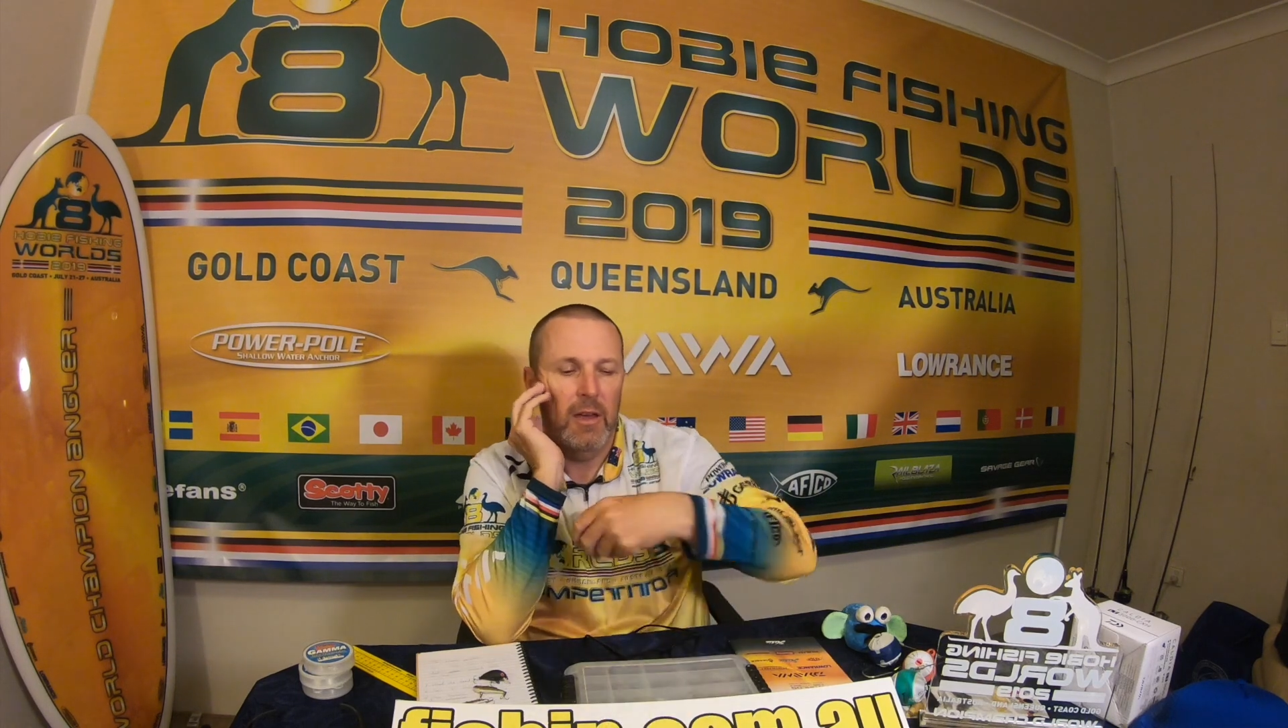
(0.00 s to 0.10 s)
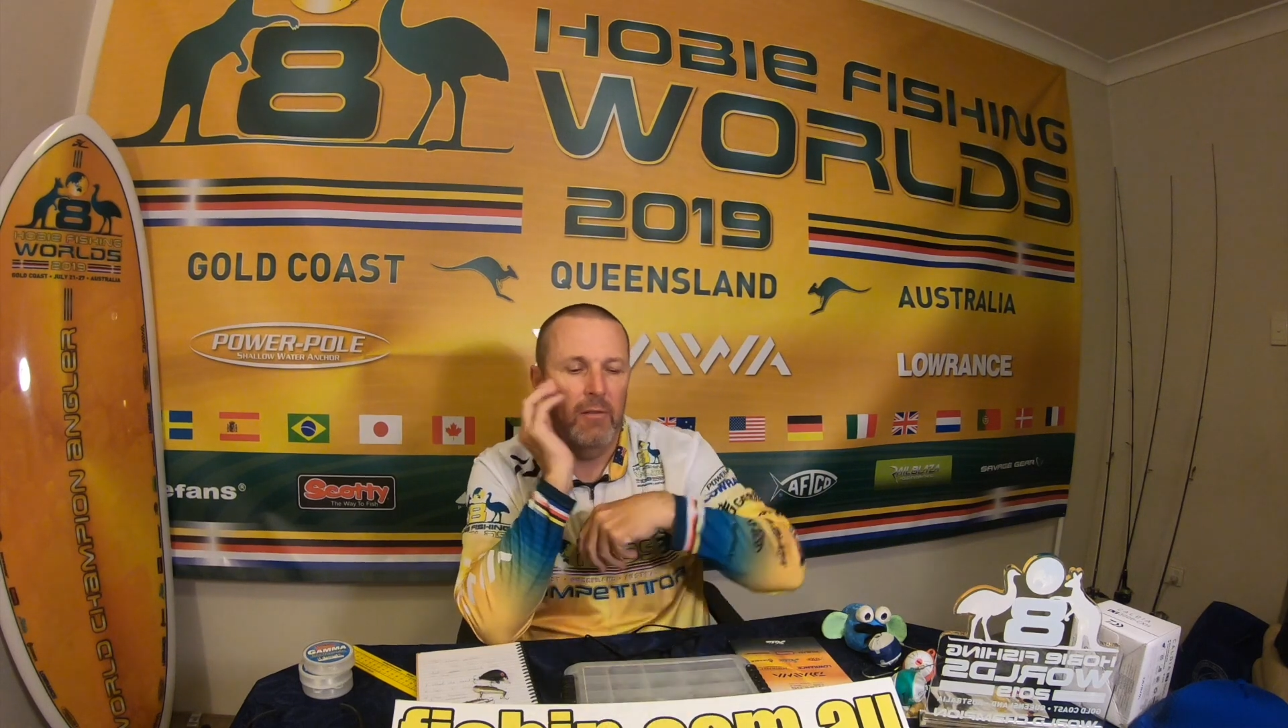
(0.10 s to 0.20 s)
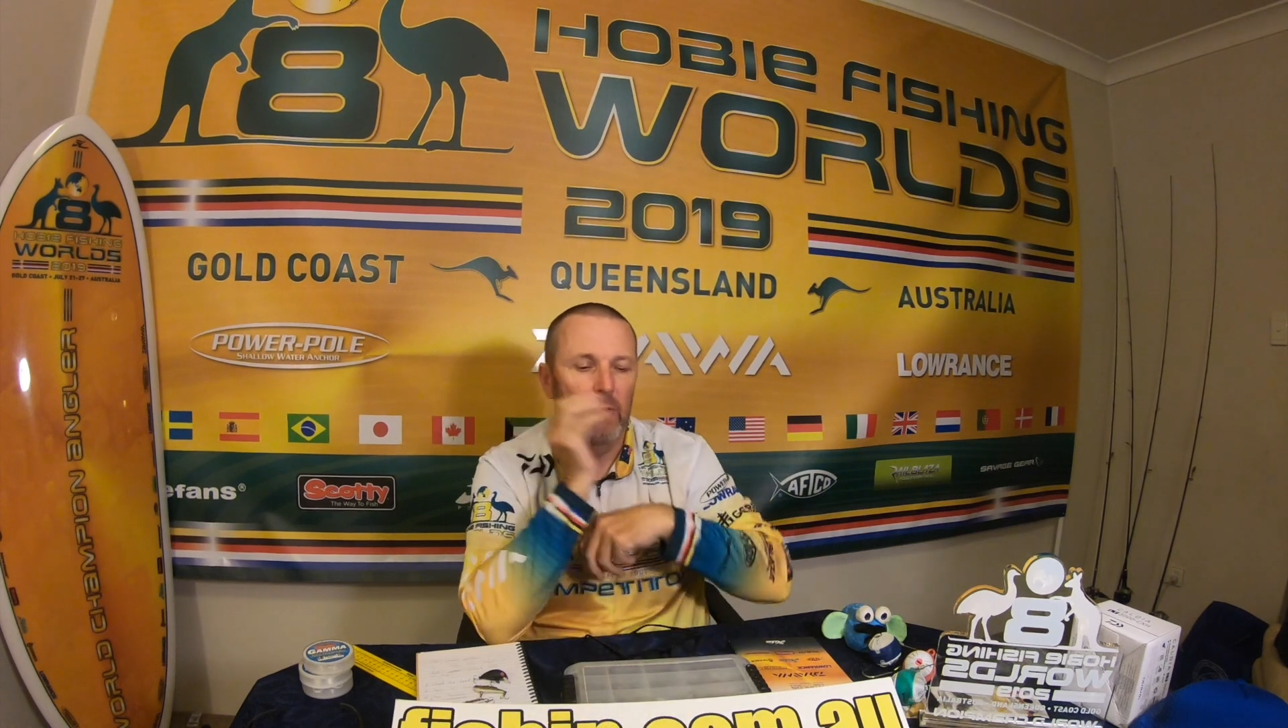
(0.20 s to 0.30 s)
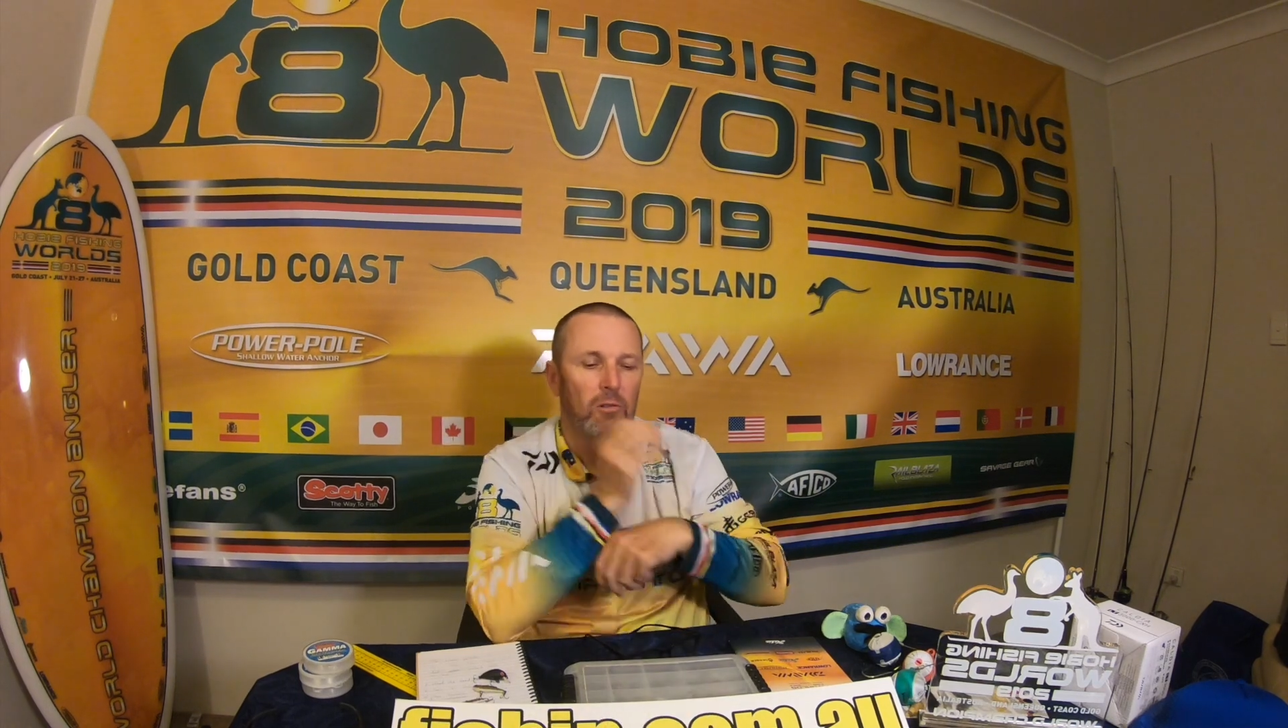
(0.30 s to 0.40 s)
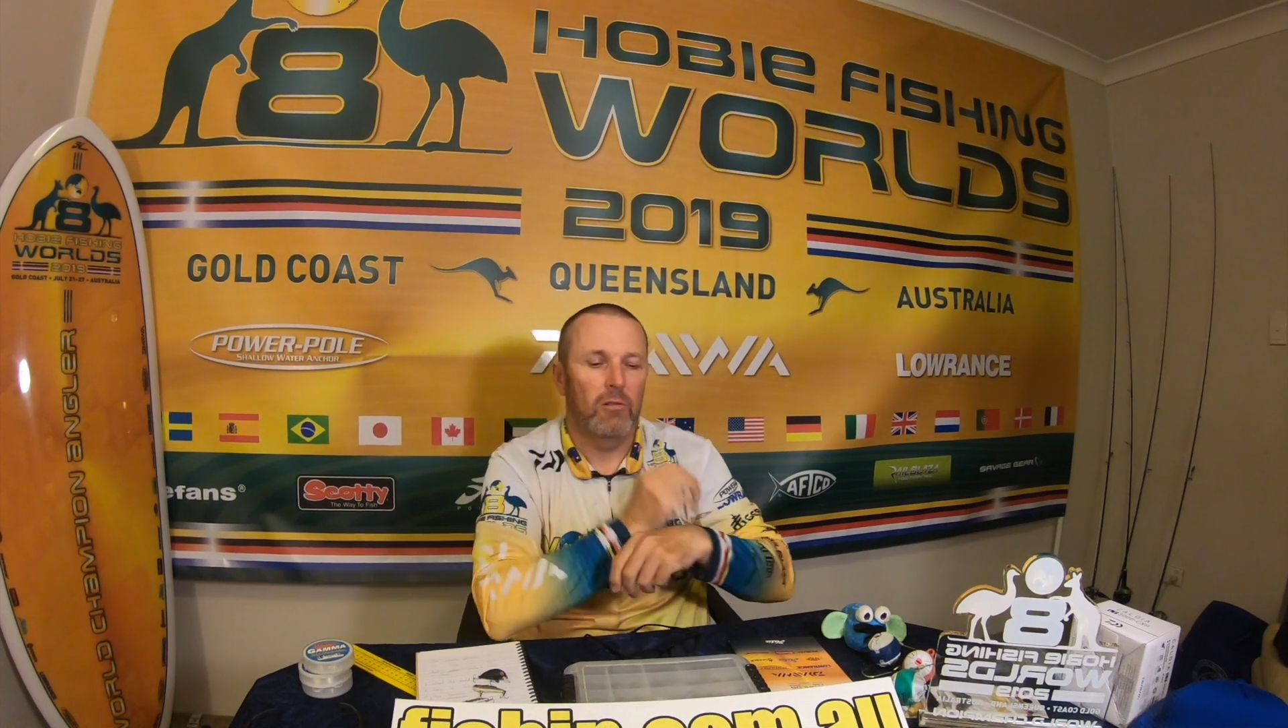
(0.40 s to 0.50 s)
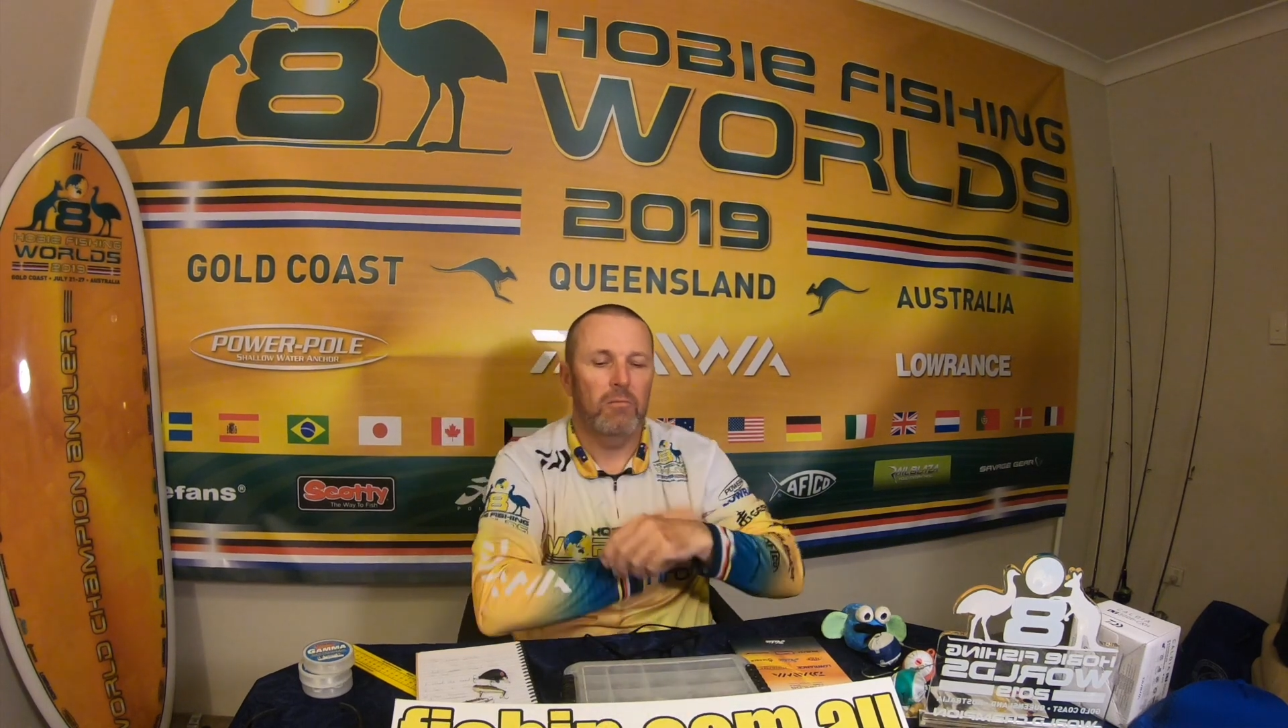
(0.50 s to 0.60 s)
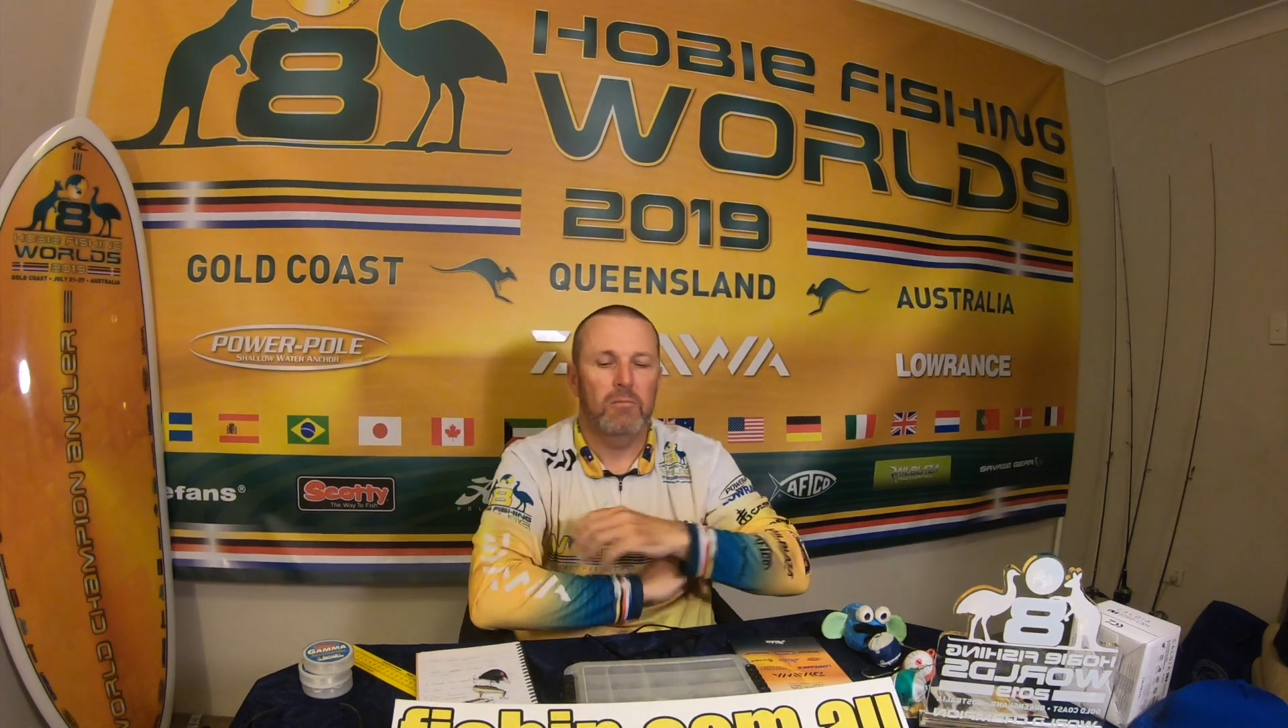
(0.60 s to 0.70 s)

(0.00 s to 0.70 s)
have a look,